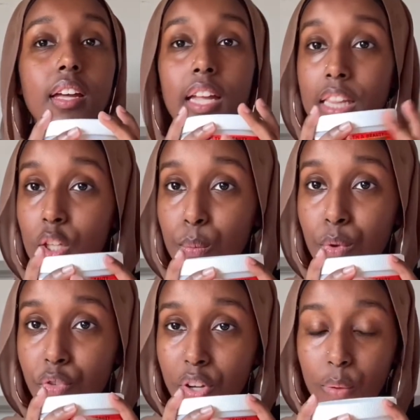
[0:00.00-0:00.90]
a little more
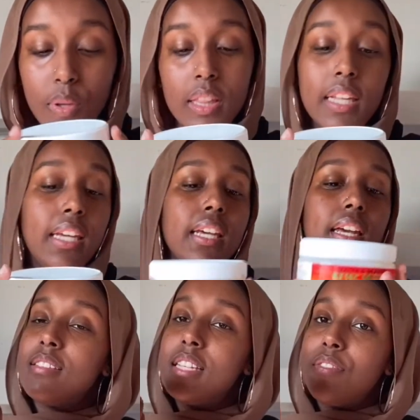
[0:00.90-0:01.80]
frequently.
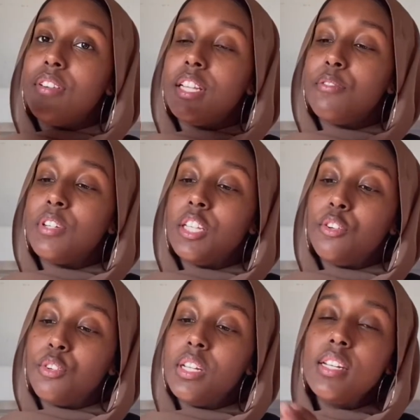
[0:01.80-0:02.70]
It's definitely really
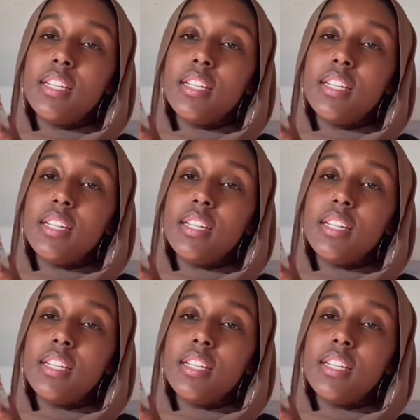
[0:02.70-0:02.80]
good.